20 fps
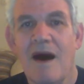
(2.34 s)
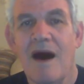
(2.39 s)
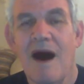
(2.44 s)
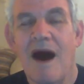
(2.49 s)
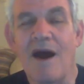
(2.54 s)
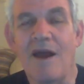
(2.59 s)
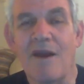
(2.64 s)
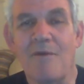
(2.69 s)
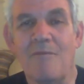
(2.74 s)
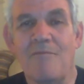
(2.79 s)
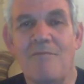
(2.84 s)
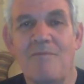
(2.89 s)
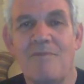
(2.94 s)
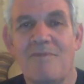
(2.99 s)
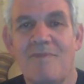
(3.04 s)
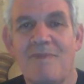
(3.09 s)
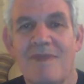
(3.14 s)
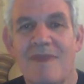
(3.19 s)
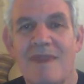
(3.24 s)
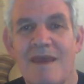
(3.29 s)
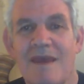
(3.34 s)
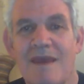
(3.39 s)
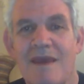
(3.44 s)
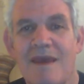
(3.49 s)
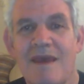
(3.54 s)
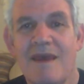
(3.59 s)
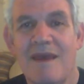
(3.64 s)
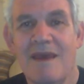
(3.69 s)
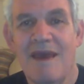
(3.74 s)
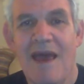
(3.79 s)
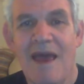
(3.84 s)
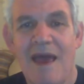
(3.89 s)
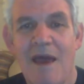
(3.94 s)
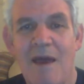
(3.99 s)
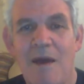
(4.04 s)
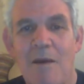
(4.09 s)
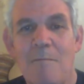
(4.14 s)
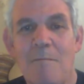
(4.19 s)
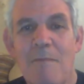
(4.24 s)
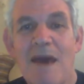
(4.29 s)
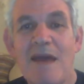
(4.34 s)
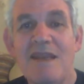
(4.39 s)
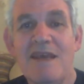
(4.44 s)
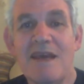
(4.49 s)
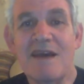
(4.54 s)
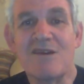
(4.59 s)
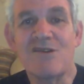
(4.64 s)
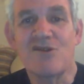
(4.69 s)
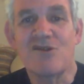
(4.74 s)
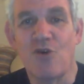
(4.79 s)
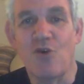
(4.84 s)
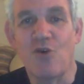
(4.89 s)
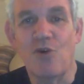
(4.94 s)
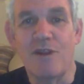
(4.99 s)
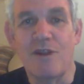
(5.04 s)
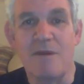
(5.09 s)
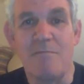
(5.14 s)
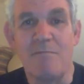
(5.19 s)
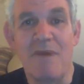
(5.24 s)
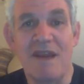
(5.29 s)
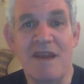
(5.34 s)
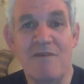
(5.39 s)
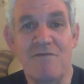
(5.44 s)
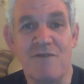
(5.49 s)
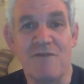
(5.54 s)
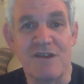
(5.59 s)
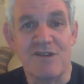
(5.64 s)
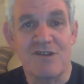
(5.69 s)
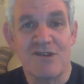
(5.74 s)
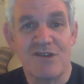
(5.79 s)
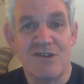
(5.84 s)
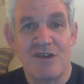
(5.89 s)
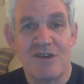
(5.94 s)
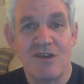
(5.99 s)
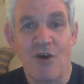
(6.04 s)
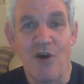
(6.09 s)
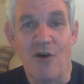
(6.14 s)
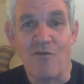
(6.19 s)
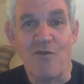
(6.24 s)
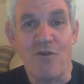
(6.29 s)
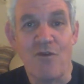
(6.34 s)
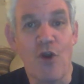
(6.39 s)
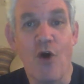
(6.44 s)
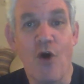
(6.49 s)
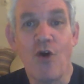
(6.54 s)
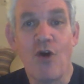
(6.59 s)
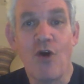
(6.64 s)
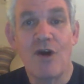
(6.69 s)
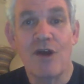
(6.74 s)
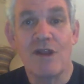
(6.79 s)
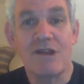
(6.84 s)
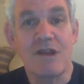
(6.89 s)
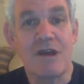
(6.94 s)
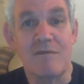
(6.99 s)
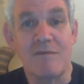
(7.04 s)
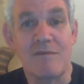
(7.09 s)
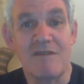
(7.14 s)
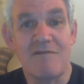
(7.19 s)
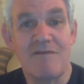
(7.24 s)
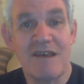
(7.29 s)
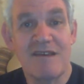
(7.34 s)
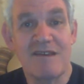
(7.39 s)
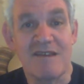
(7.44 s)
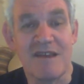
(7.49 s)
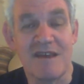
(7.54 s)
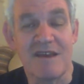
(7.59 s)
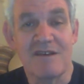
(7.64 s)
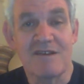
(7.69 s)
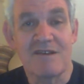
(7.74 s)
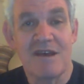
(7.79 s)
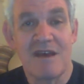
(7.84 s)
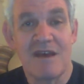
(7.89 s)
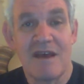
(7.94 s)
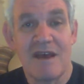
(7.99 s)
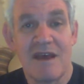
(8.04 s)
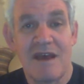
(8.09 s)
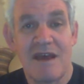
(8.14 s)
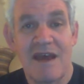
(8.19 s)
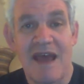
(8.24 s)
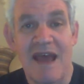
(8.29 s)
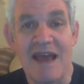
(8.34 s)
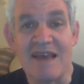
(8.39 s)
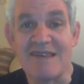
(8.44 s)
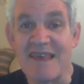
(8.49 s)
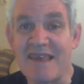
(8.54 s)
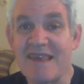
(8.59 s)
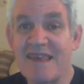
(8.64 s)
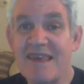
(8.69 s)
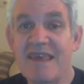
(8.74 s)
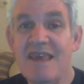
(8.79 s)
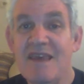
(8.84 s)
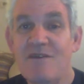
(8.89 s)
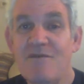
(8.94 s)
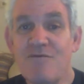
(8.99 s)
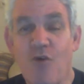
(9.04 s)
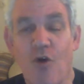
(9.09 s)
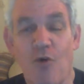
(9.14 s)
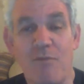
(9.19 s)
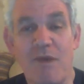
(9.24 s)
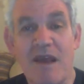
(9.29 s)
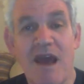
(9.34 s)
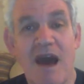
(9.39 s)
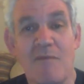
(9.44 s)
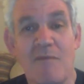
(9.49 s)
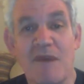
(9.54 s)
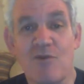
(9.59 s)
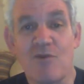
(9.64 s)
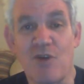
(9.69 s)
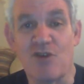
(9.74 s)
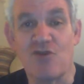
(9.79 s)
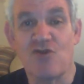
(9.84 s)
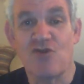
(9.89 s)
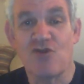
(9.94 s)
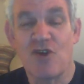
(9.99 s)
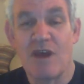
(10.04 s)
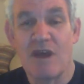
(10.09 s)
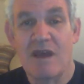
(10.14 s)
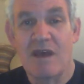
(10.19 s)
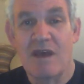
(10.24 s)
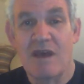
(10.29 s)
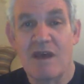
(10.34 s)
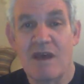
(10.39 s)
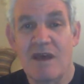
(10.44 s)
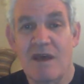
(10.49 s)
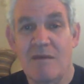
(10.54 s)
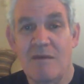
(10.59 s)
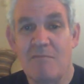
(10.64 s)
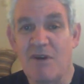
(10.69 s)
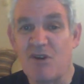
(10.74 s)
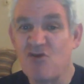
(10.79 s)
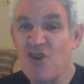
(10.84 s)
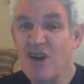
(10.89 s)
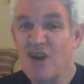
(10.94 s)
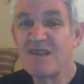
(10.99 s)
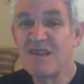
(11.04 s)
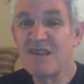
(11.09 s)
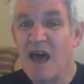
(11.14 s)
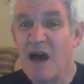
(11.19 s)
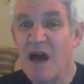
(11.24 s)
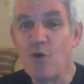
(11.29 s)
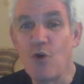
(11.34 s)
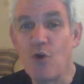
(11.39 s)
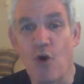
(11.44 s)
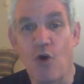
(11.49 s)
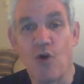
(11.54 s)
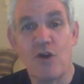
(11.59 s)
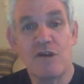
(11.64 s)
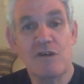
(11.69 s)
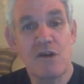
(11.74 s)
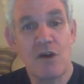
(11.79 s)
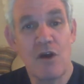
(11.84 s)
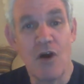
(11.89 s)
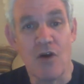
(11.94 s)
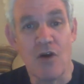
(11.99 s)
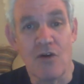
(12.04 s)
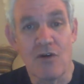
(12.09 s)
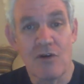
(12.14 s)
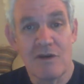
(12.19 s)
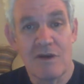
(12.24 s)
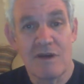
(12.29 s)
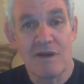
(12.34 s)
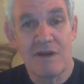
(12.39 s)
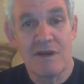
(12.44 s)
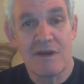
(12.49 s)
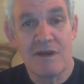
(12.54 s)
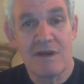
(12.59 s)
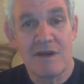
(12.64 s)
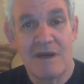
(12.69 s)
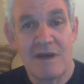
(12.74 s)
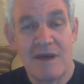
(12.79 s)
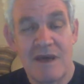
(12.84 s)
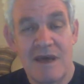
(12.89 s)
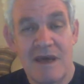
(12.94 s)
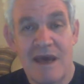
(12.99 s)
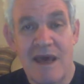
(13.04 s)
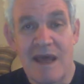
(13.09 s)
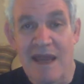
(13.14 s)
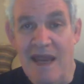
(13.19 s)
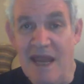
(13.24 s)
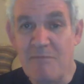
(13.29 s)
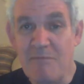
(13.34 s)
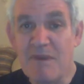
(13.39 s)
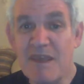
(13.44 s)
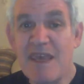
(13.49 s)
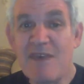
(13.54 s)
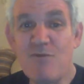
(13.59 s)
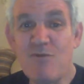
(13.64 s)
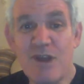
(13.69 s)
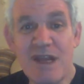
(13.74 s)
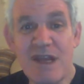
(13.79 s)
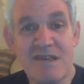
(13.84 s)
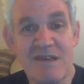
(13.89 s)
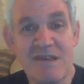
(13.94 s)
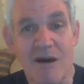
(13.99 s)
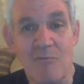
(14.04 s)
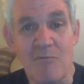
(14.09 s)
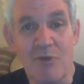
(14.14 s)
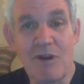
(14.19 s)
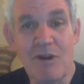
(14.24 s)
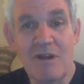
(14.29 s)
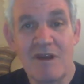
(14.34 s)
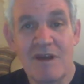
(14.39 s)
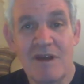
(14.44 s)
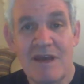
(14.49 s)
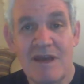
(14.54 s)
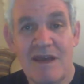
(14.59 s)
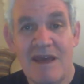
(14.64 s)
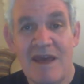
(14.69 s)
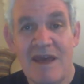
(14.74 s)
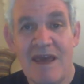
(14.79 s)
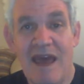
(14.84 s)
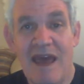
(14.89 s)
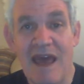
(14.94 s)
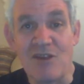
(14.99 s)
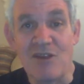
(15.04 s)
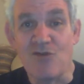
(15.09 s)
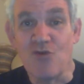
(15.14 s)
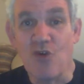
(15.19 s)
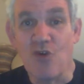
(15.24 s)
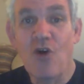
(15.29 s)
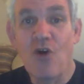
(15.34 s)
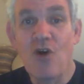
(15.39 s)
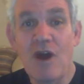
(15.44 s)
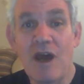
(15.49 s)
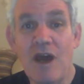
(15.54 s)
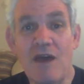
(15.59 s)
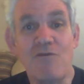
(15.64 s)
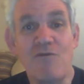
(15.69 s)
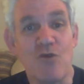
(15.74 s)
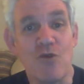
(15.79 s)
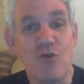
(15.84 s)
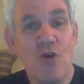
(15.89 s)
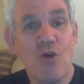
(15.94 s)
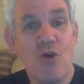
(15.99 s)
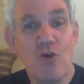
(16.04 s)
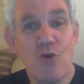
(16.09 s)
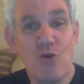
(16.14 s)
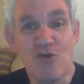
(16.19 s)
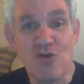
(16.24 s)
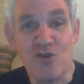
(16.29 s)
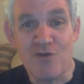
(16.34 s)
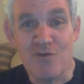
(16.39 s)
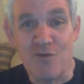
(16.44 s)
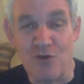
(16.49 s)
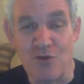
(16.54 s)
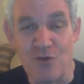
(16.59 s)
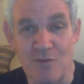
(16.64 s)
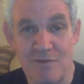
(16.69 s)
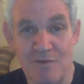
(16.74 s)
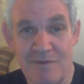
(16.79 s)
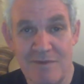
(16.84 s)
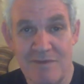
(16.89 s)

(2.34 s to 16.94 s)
Hi. Many extol the benefits of long-term investing as the key for becoming rich, but just how long is long? Let me give you an example and draw a few conclusions for you.